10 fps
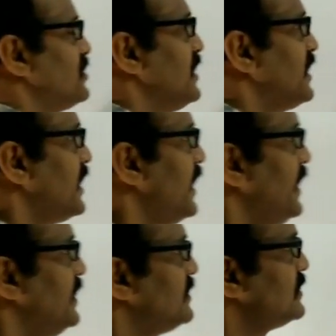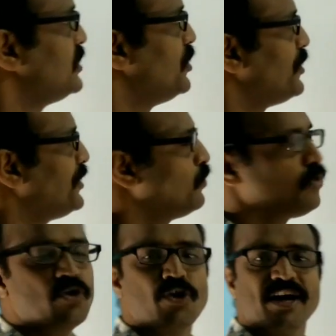secretes
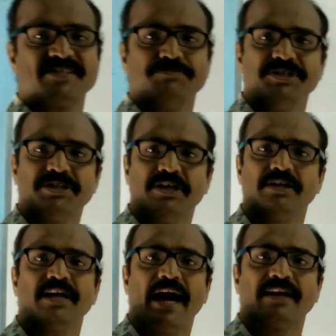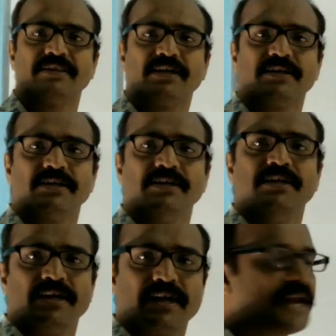neurotransmitter at the
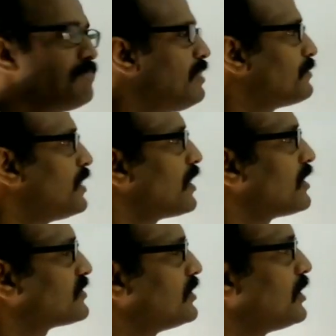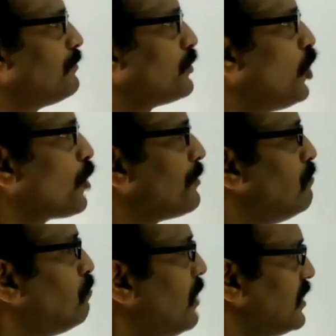time of conduction of nerve
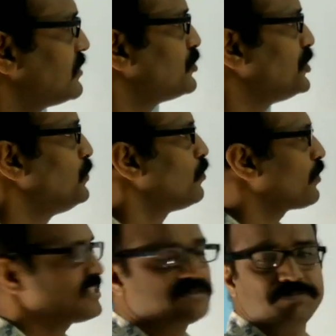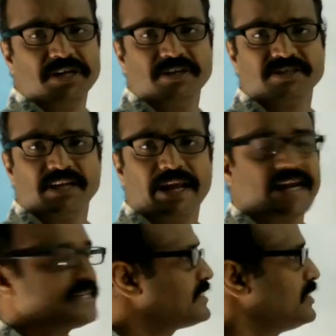impulse, neurotransmitters
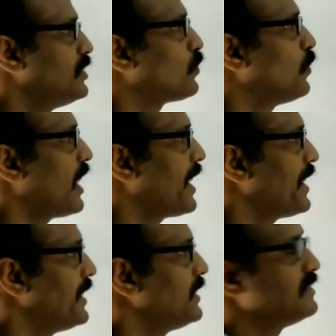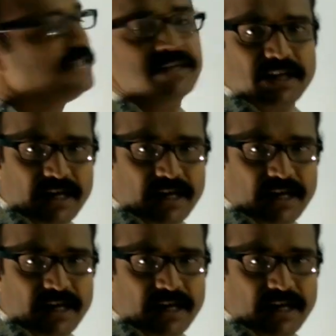like acetylcholine,